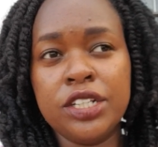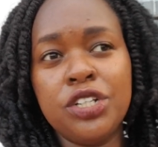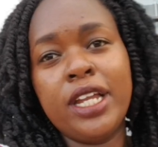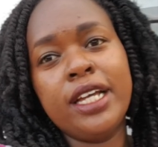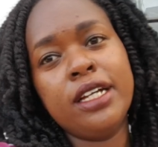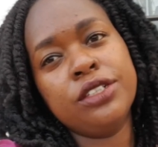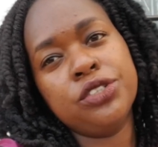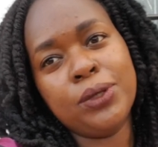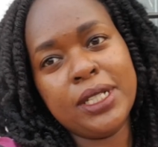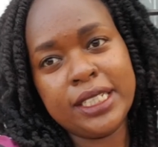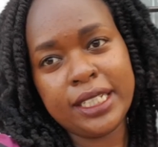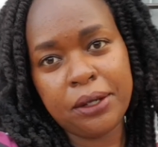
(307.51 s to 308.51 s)
you like
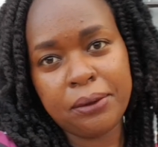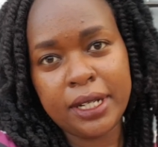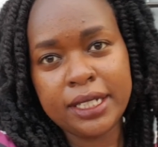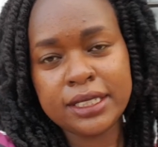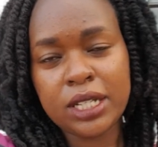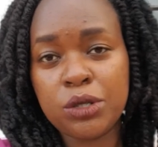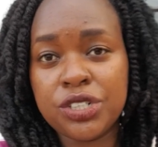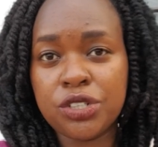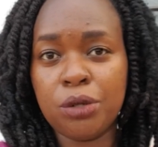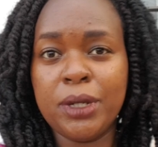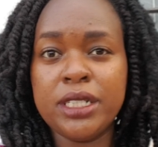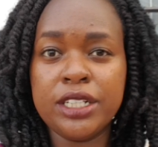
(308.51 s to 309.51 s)
doing DIYs, I would
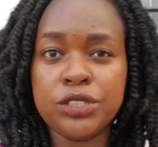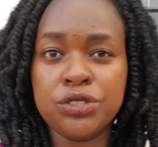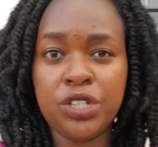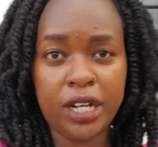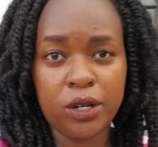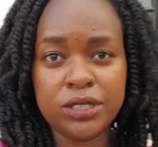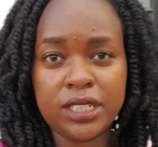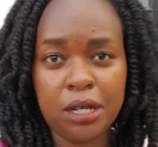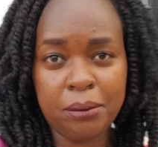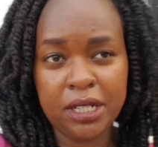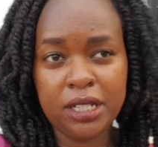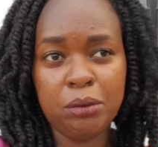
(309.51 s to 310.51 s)
recommend that you check out
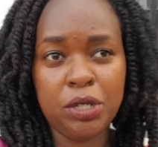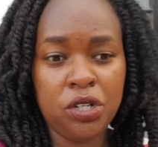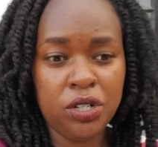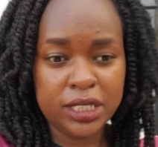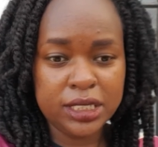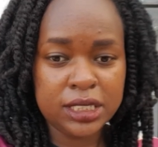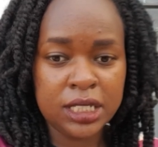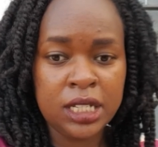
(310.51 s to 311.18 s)
Kamindi, because